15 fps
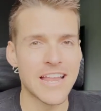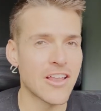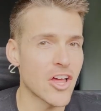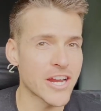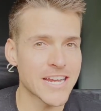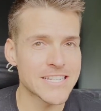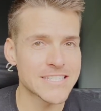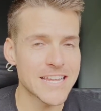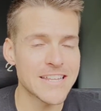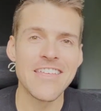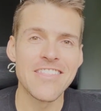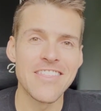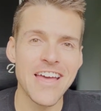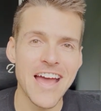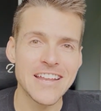Now, like I
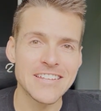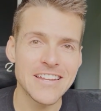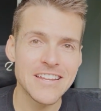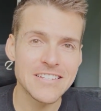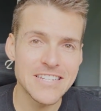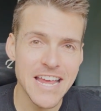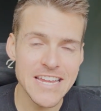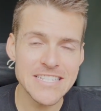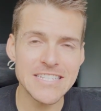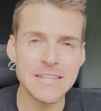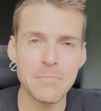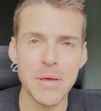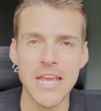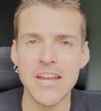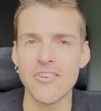said, that
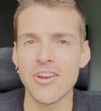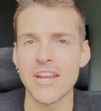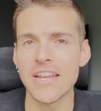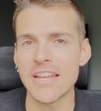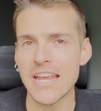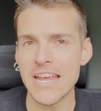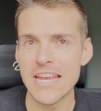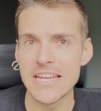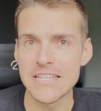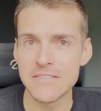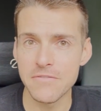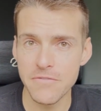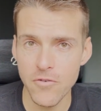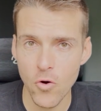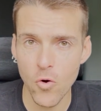testing period is
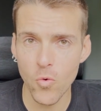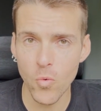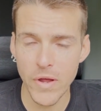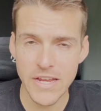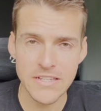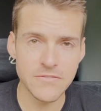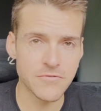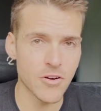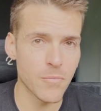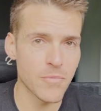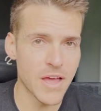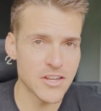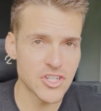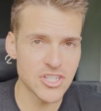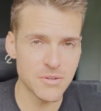4 weeks from
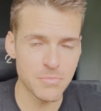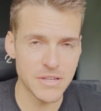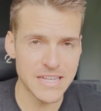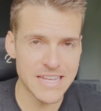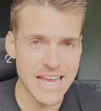that shipping